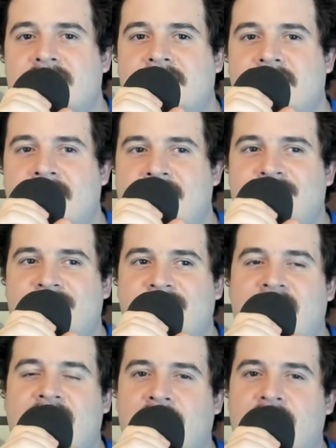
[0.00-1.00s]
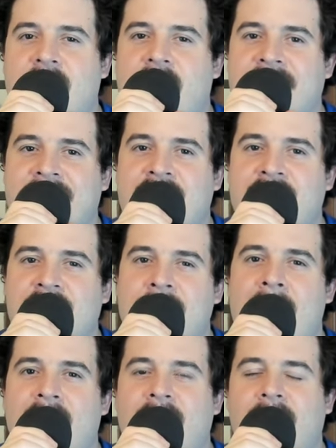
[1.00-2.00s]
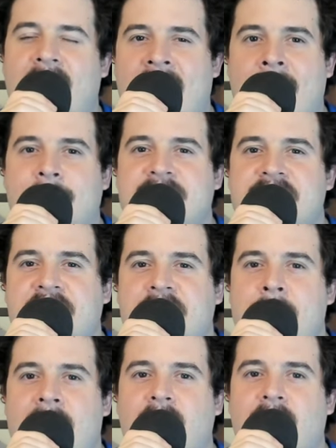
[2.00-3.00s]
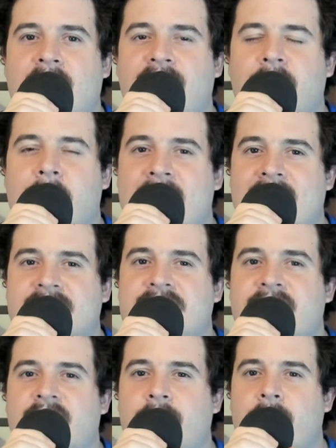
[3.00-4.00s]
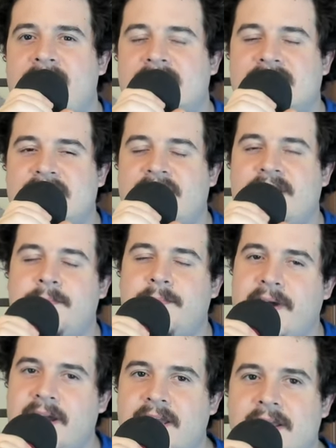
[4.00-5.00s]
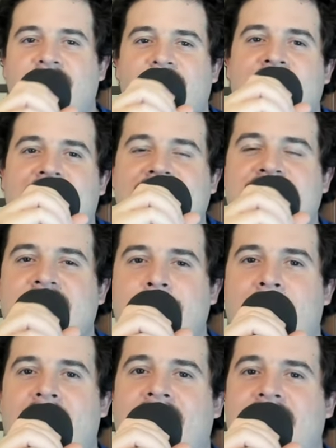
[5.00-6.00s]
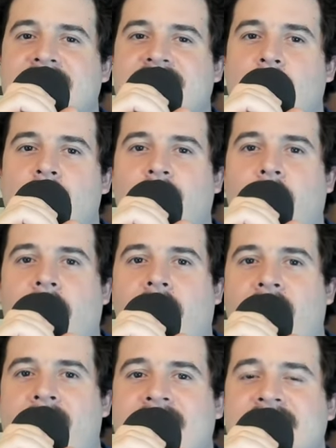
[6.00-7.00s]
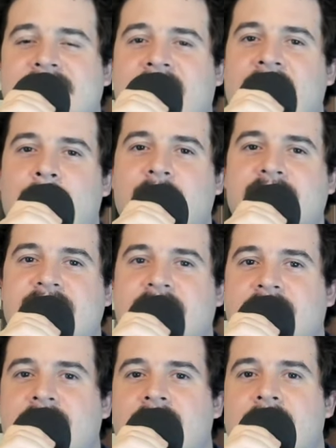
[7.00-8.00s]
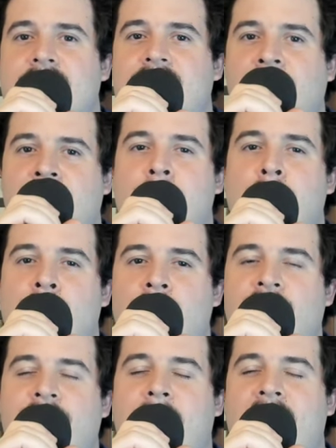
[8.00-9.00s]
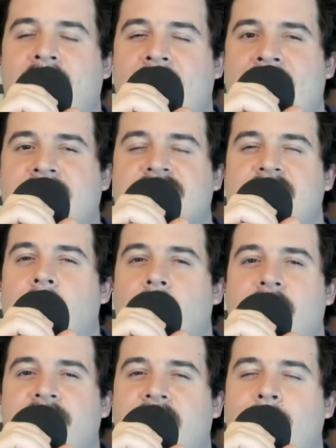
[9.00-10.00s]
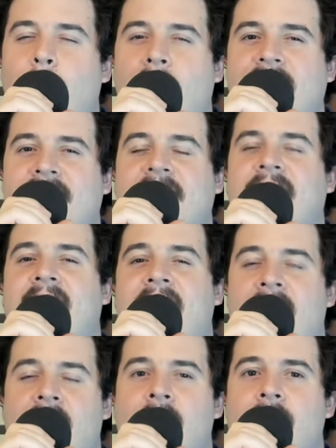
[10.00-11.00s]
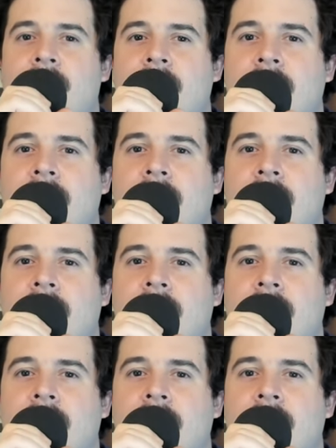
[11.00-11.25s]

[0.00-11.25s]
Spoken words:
And they could have gotten a good amount of laps, a good amount of the rest of the race in, but that's in the past. Overall, I'd say it was a good move by NASCAR. They waited it out.